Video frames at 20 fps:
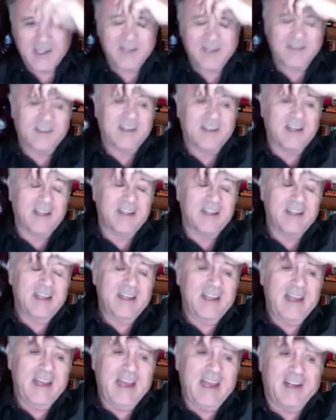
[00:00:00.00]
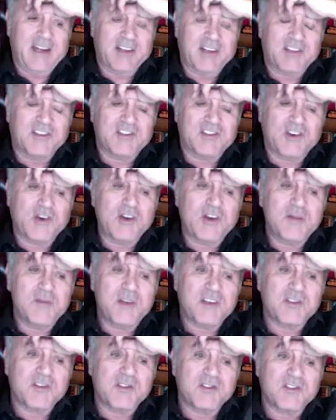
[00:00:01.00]
then I had a Joni
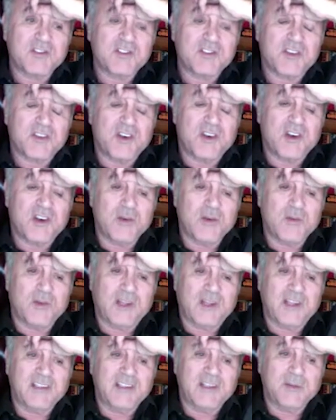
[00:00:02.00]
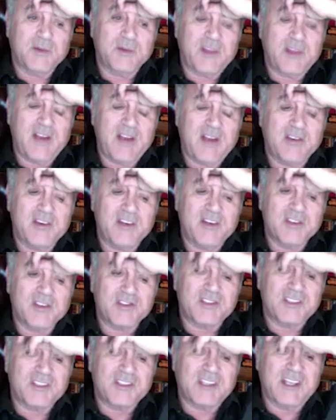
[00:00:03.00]
Mitchell song I did with Harry
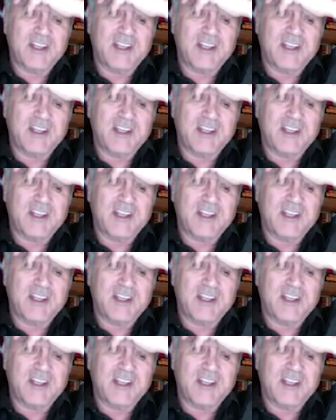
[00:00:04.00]
Nilsson kid.